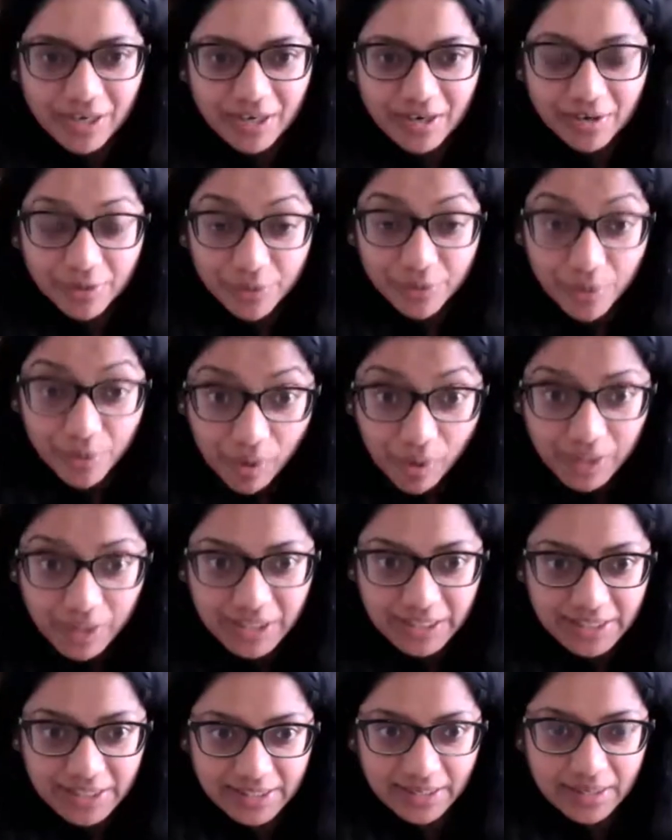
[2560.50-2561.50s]
a raw
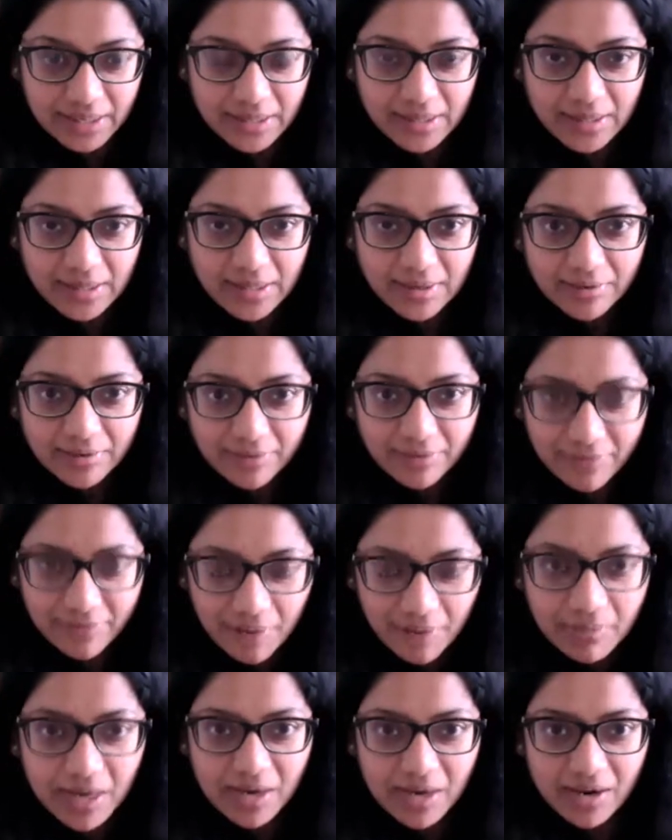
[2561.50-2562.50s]
data
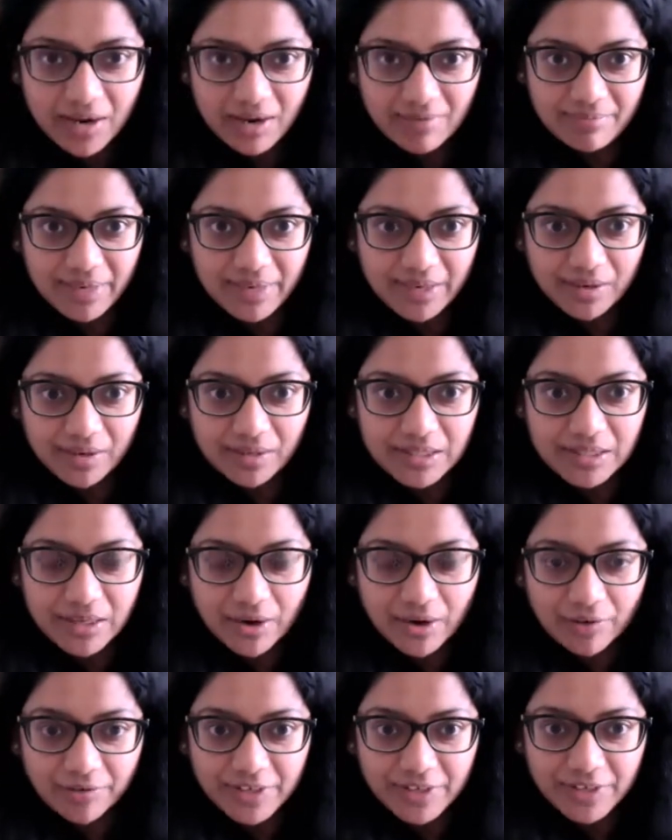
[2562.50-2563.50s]
from a government
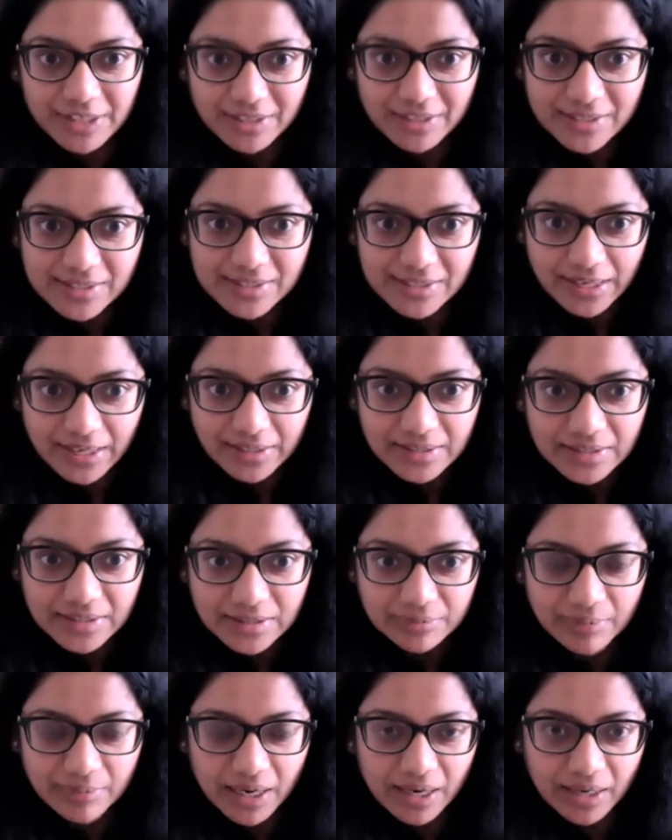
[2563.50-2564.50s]
official sent
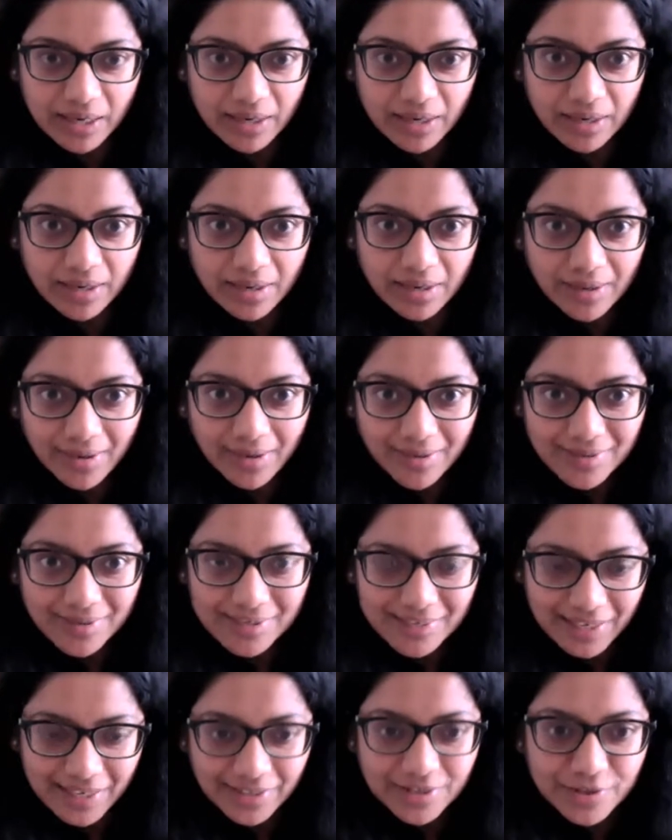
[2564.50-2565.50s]

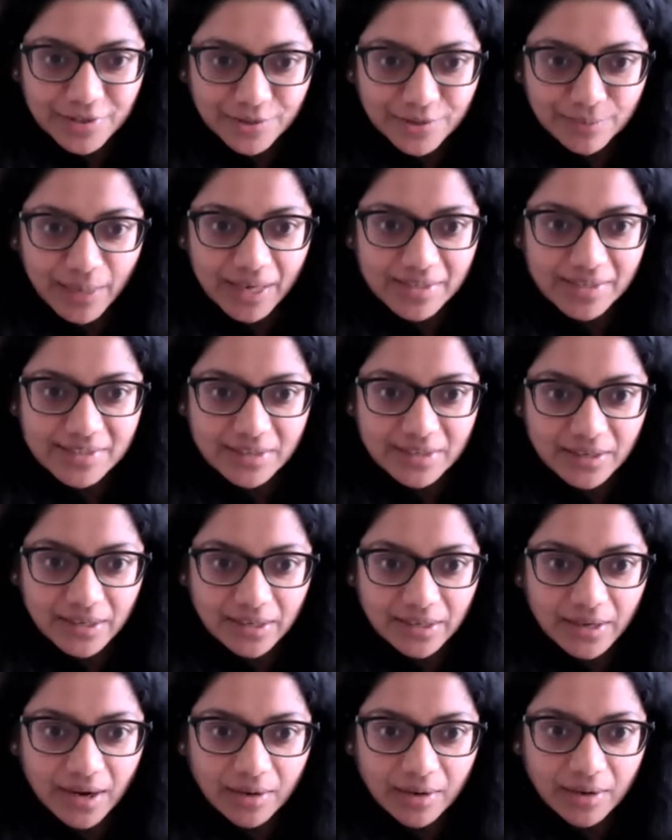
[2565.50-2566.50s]
to my Circuit
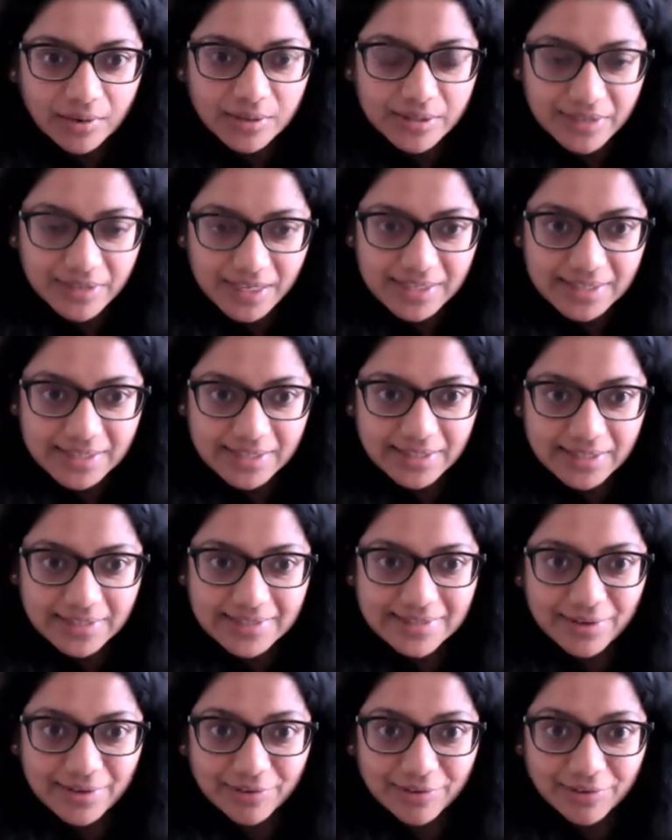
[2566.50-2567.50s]
House residence
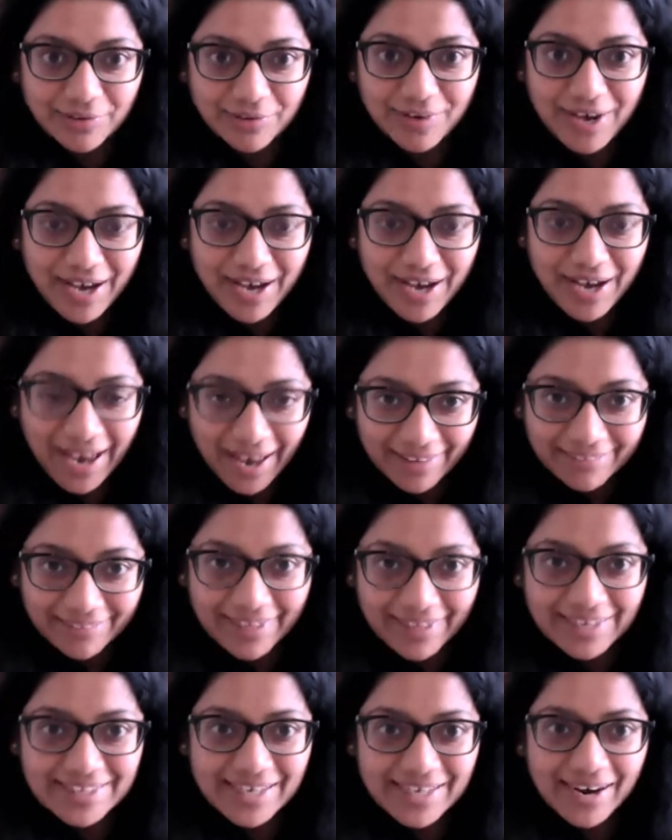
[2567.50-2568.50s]
at
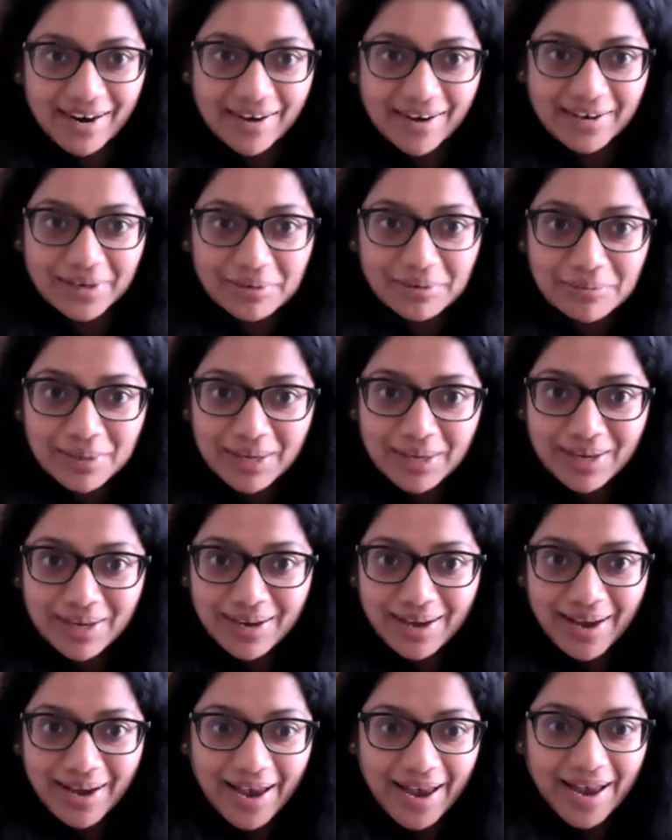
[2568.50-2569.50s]
that time.
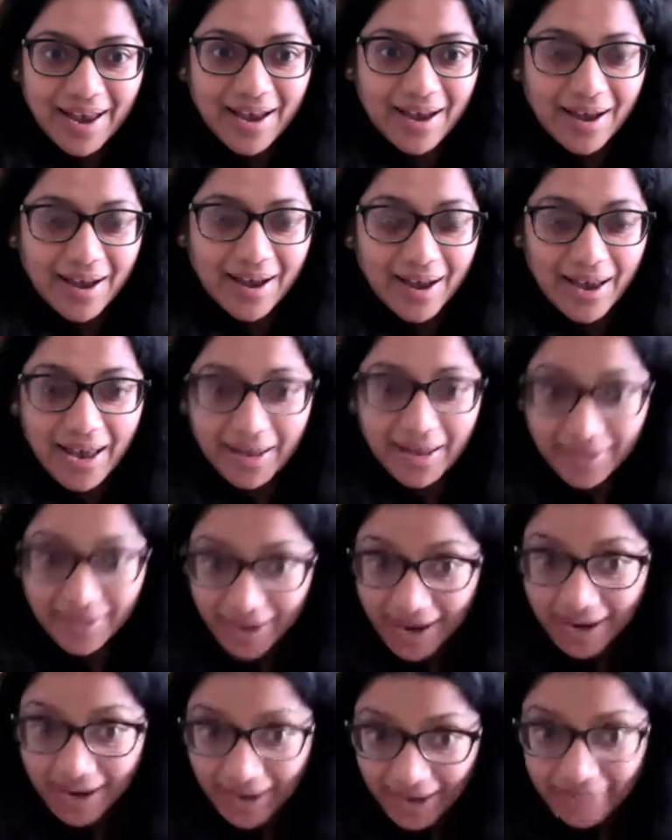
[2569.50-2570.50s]
And
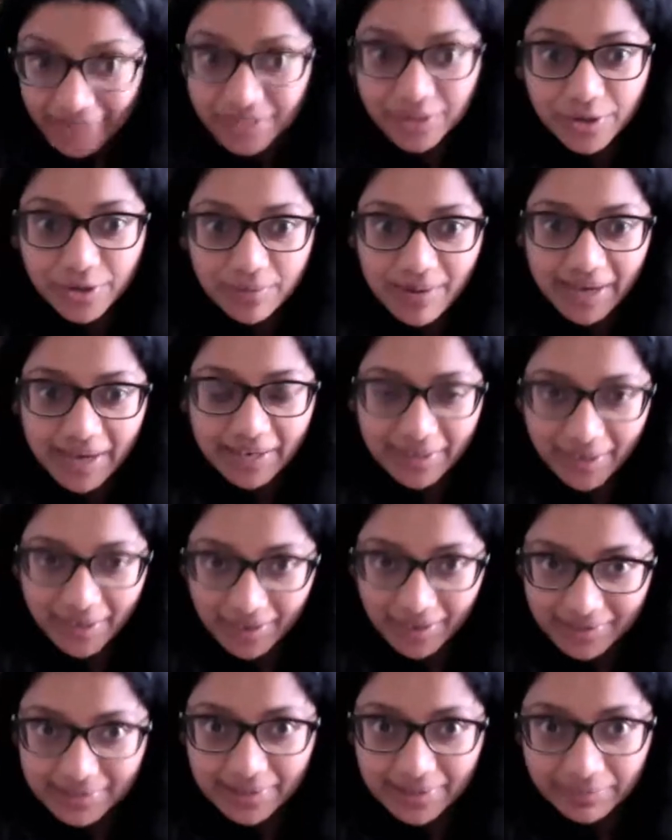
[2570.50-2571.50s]
I had to go back and
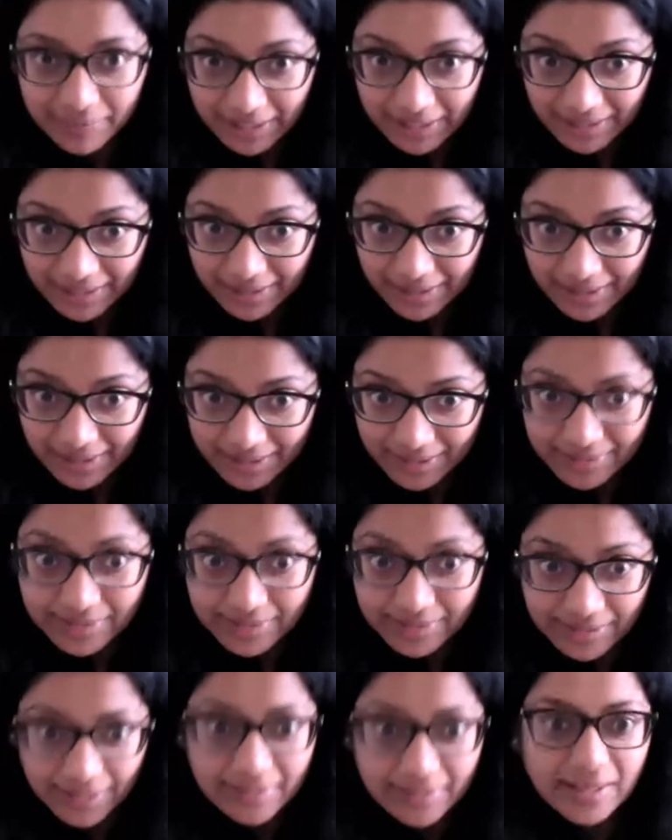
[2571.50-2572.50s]
ask them that, is this
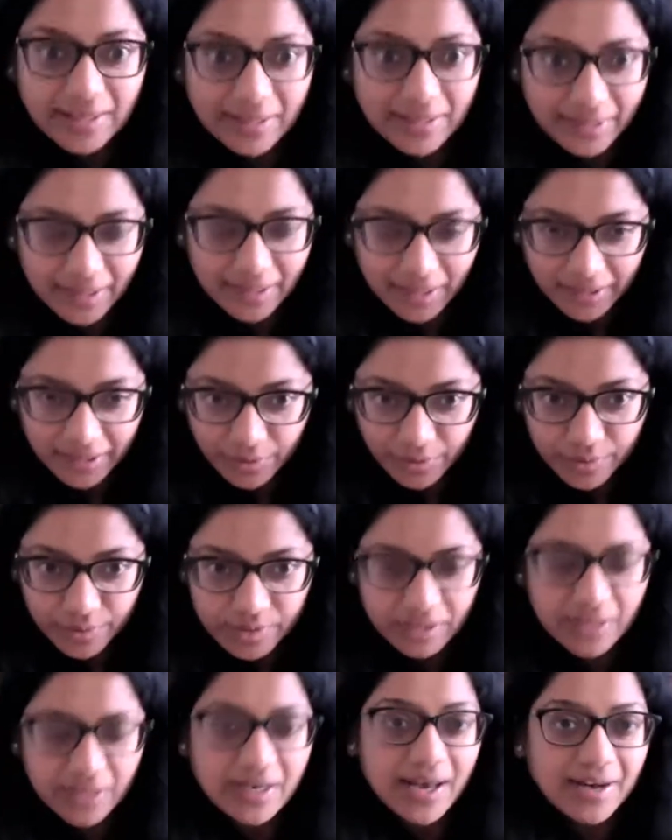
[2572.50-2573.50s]
ethical? Can I use
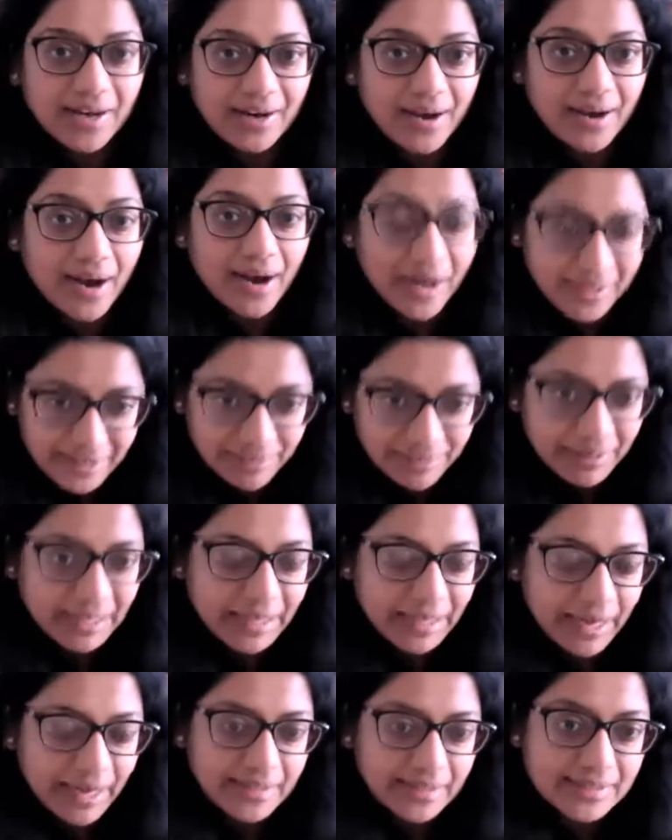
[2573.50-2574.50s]
it? And ultimately
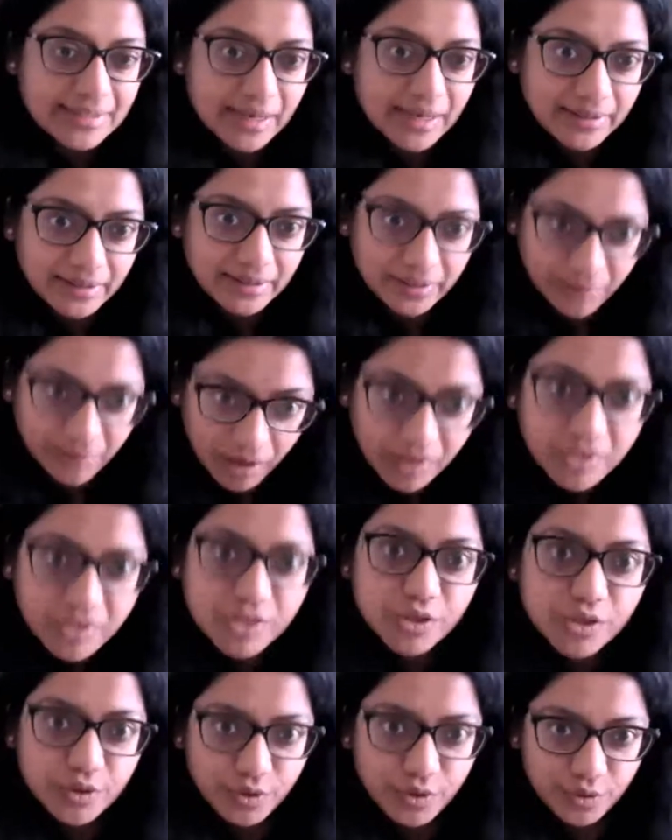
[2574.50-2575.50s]
I decided not
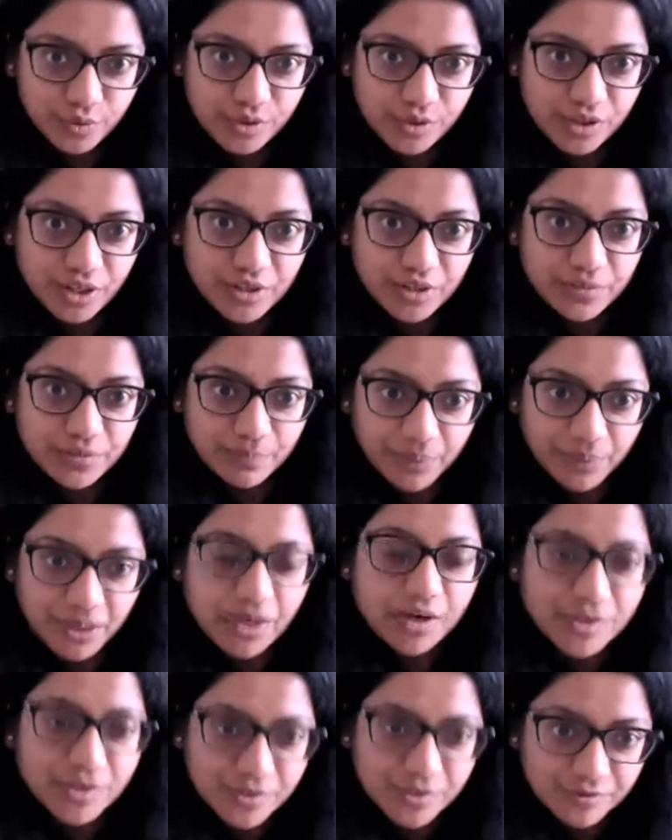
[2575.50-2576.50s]
to use it
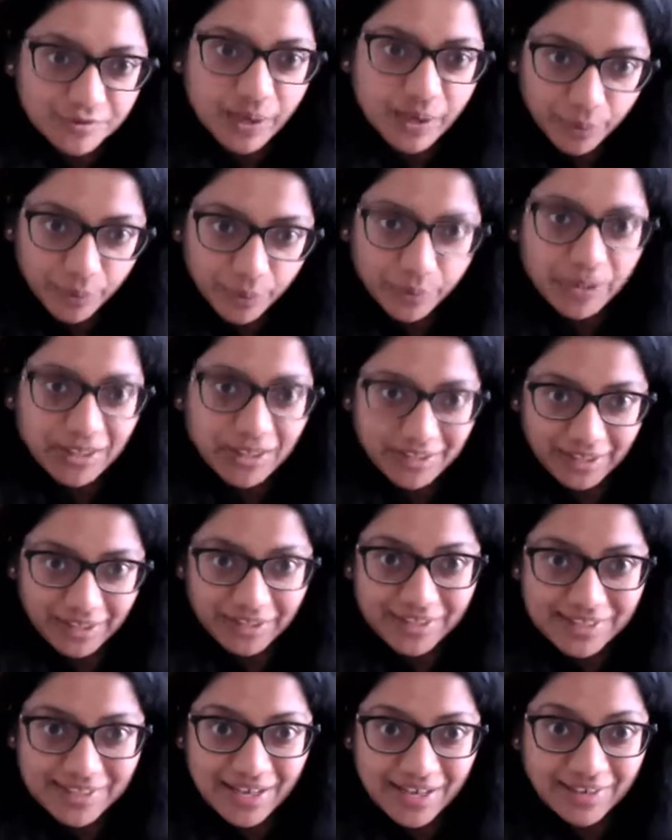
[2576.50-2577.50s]
because of my own ethical
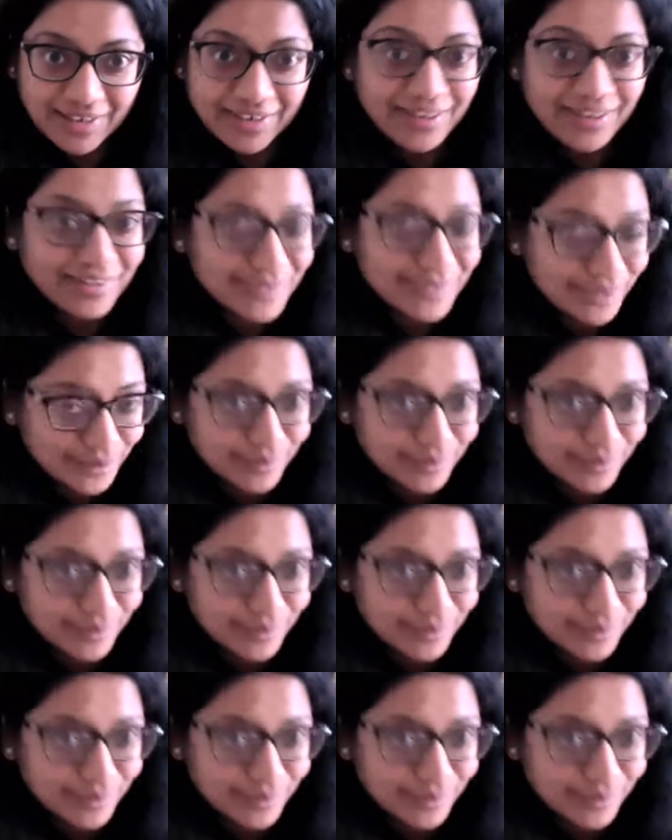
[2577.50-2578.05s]
standing. So